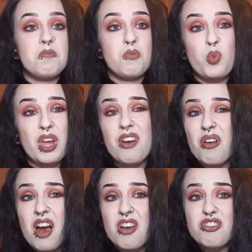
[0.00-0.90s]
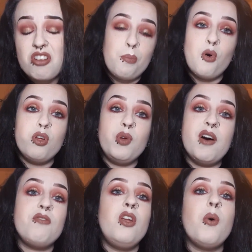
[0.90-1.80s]
weird rash. But you
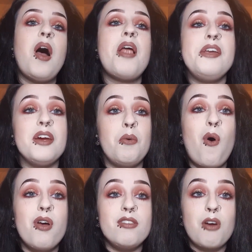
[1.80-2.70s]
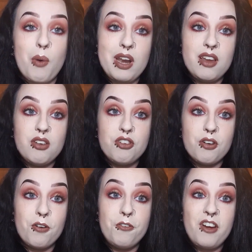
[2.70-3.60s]
have no idea what is going
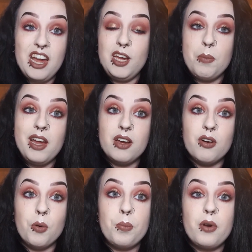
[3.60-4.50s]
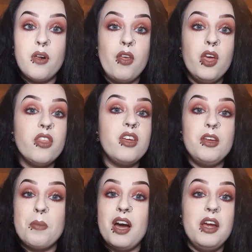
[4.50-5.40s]
into fake makeup that you're
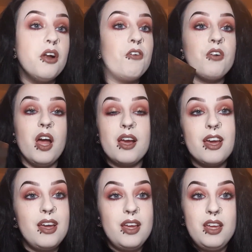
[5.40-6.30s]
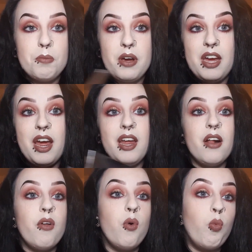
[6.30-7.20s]
buying off like eBay,
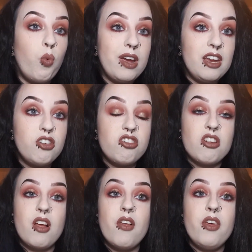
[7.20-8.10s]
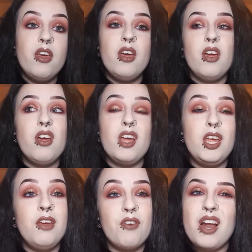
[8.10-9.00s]
Wish,
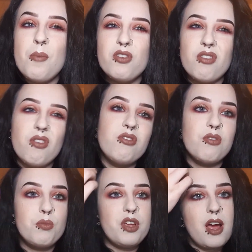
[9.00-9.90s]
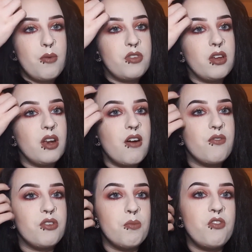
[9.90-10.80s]
even Amazon sometimes can have
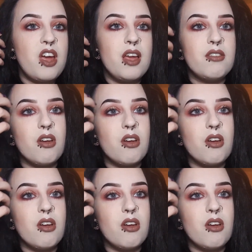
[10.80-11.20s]
some fakes